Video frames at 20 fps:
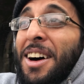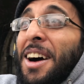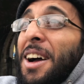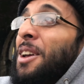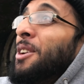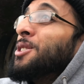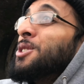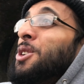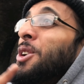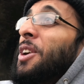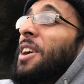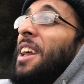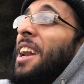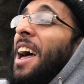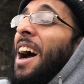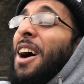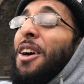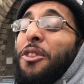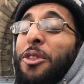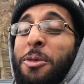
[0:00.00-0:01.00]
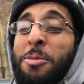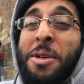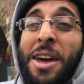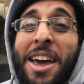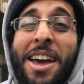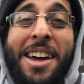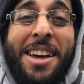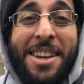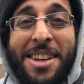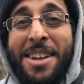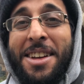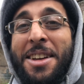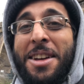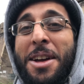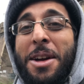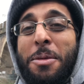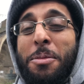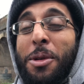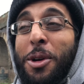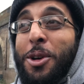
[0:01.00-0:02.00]
He was looking out for me
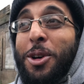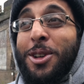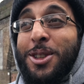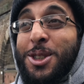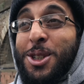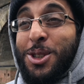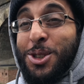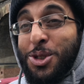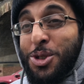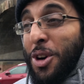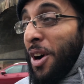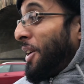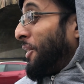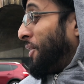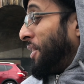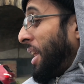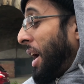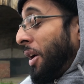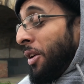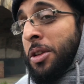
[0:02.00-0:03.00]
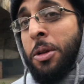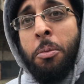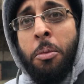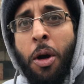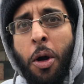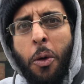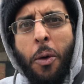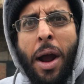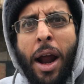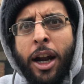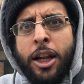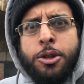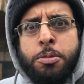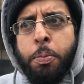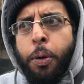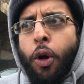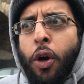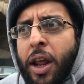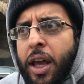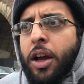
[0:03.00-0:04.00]
because I was driving that on the motorway and it's
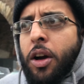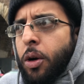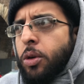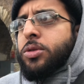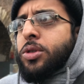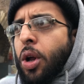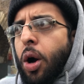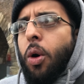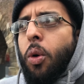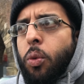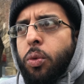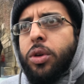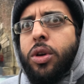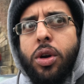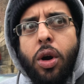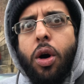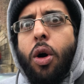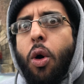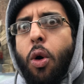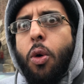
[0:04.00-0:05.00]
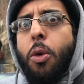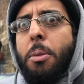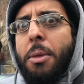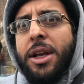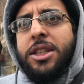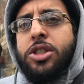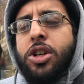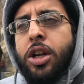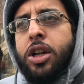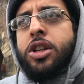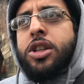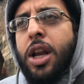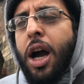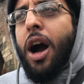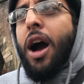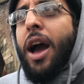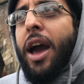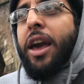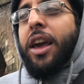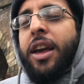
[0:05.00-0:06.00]
pulling. I was like, yo, man's gonna
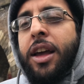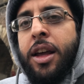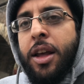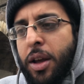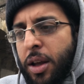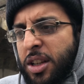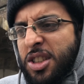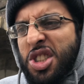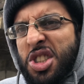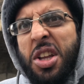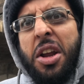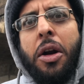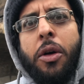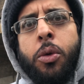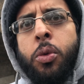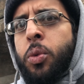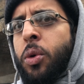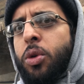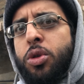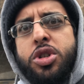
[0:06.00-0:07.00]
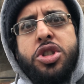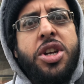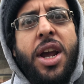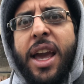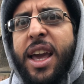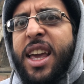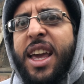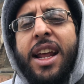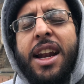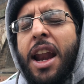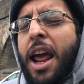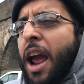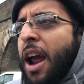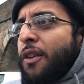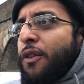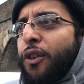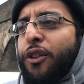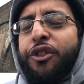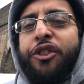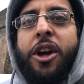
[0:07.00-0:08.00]
die. Steering wheel shaking,
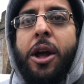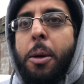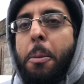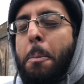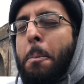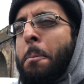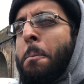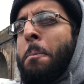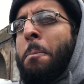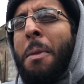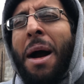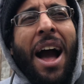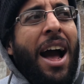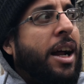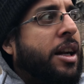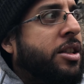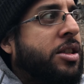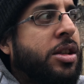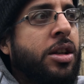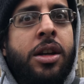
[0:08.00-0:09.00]
everything, mad.